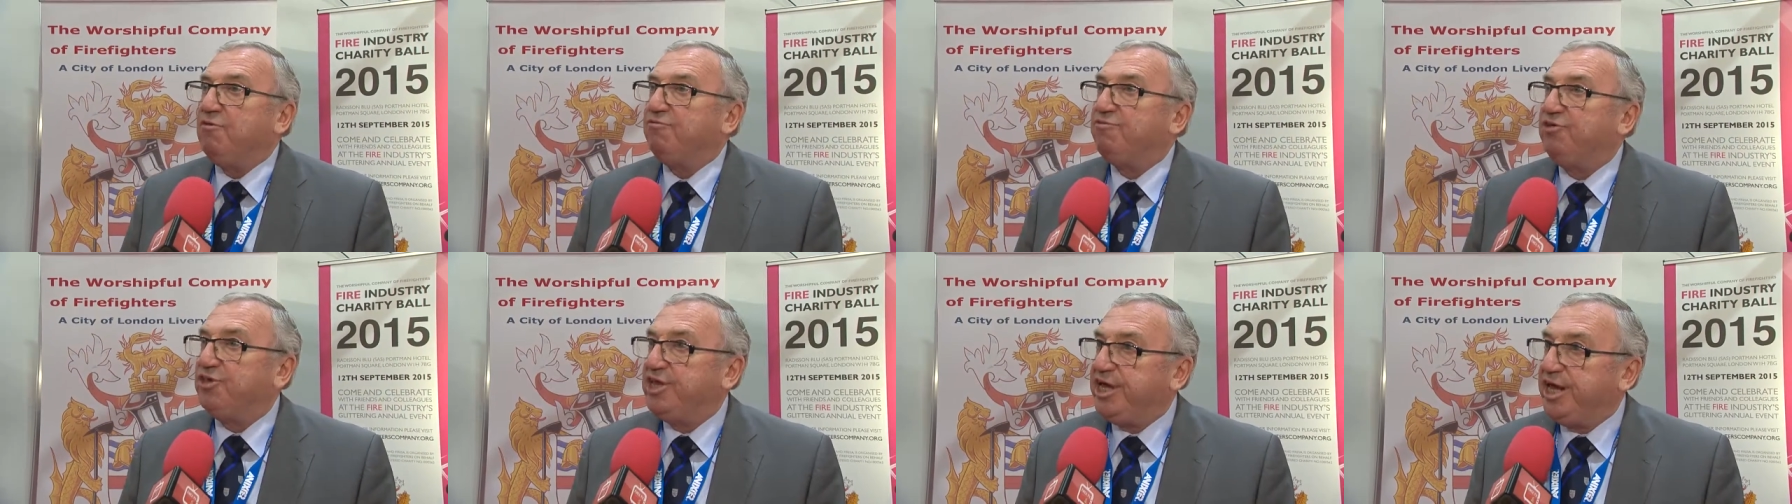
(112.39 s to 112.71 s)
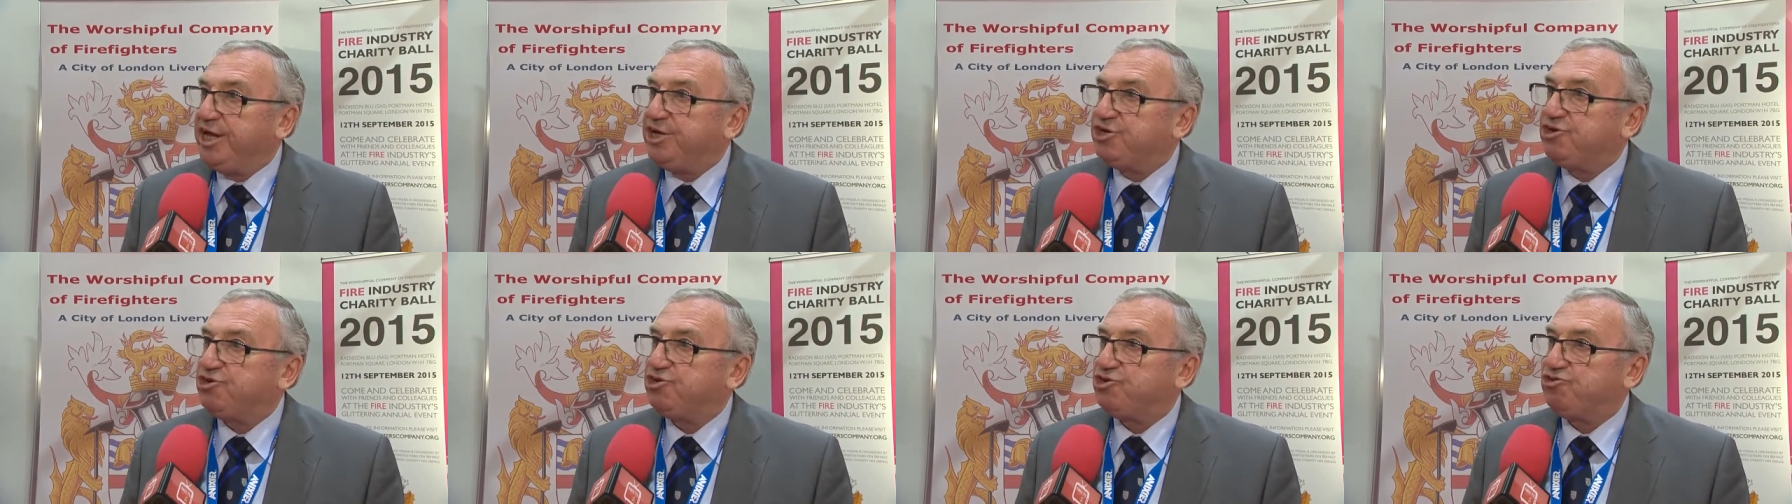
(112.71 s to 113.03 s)
for
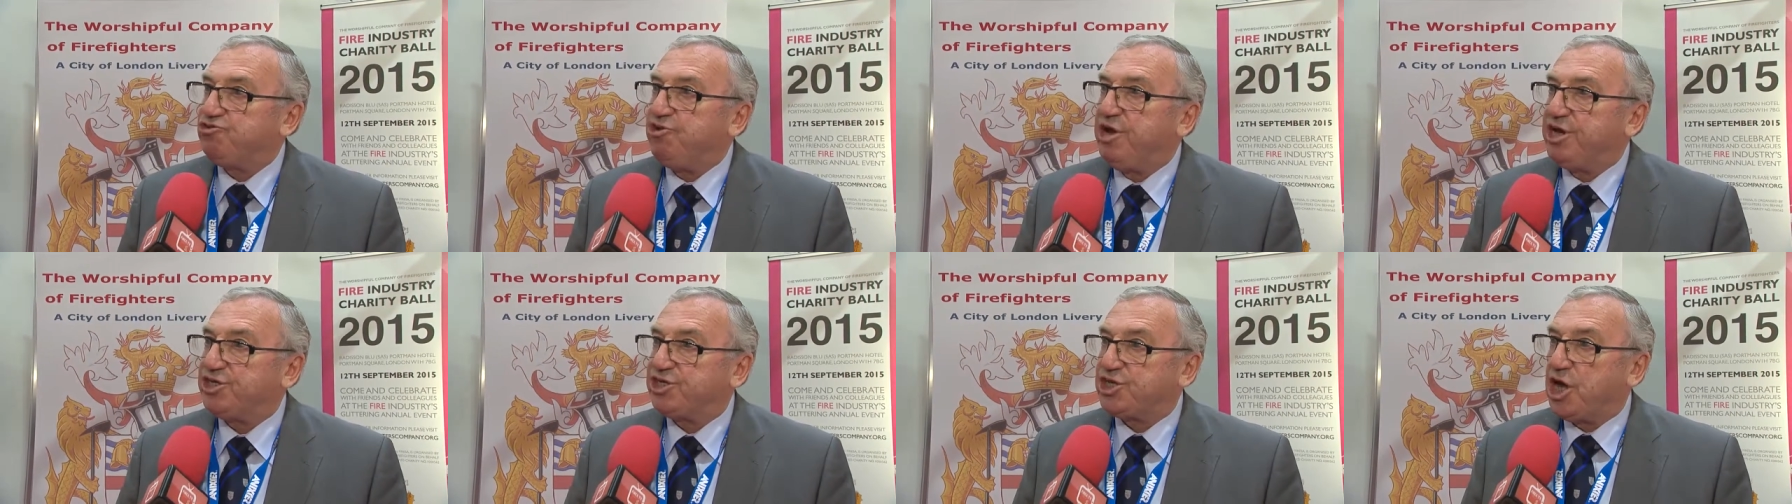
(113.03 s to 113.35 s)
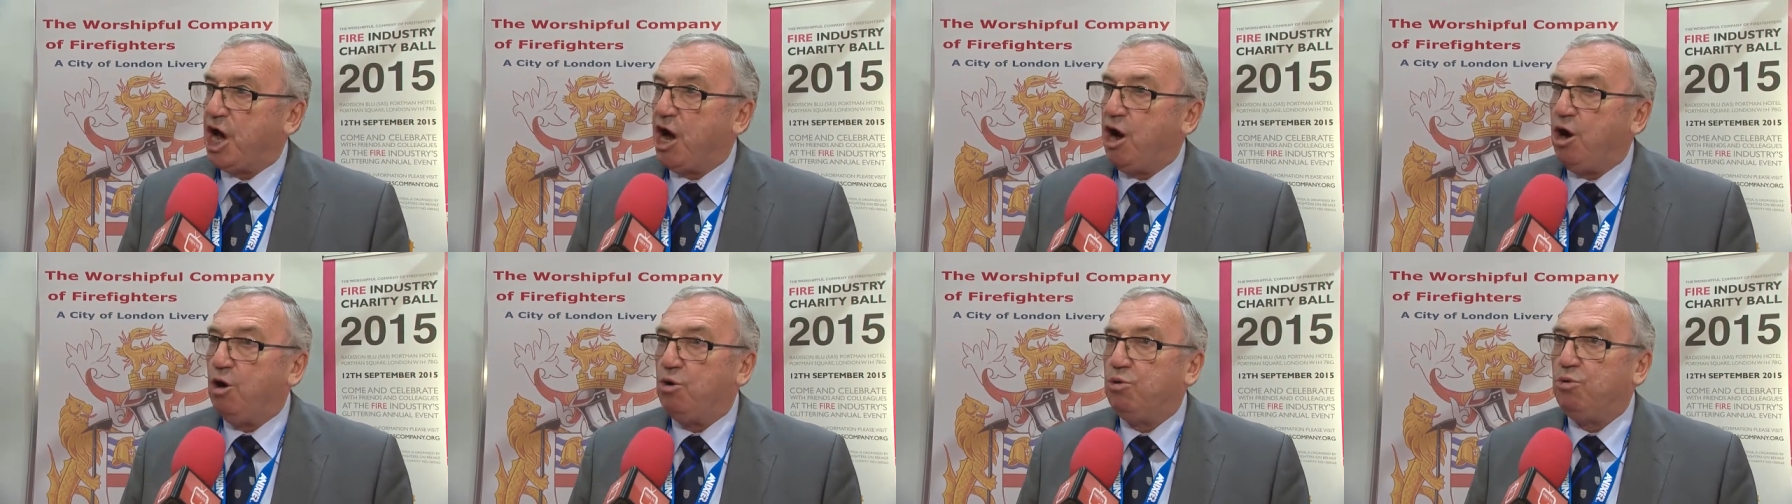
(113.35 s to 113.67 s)
the industry as
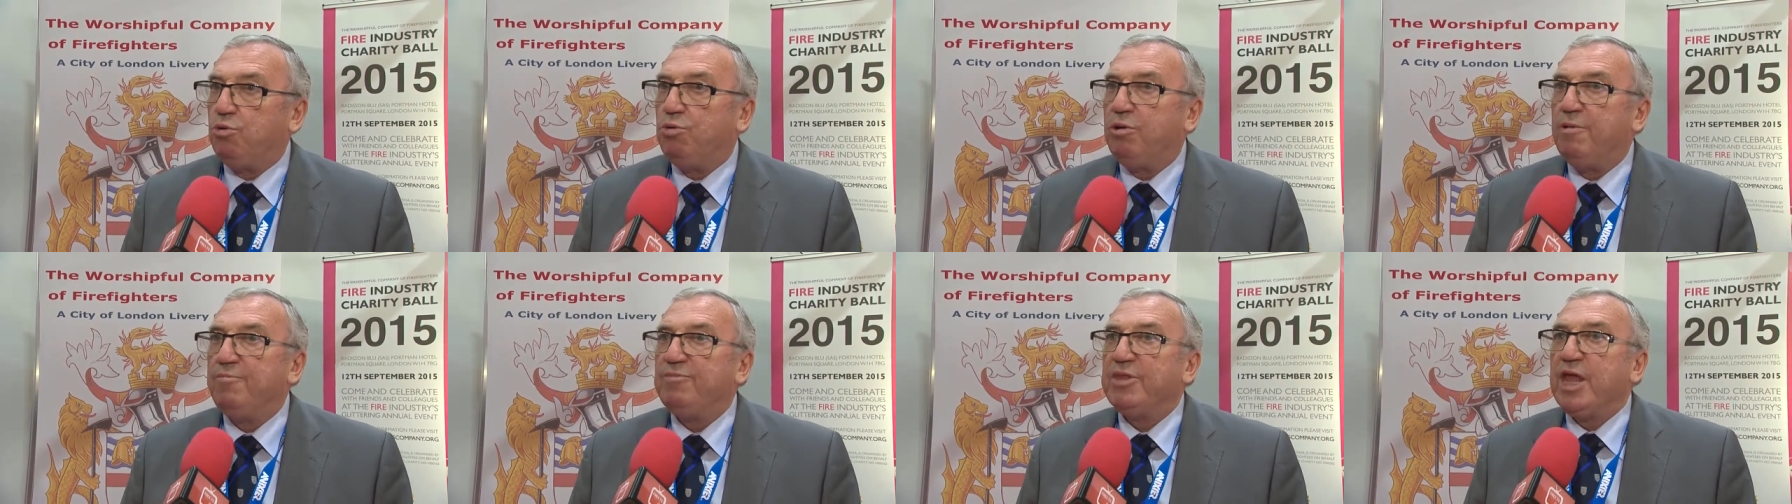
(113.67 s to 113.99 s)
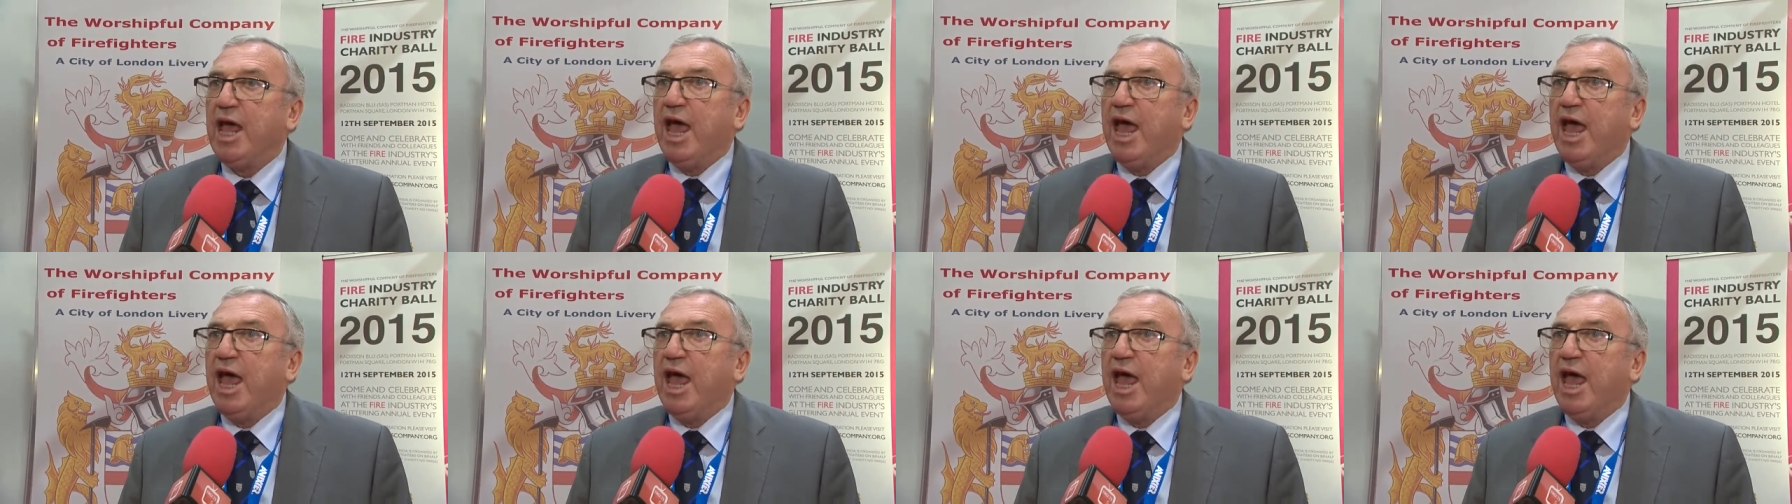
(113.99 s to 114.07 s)
a whole.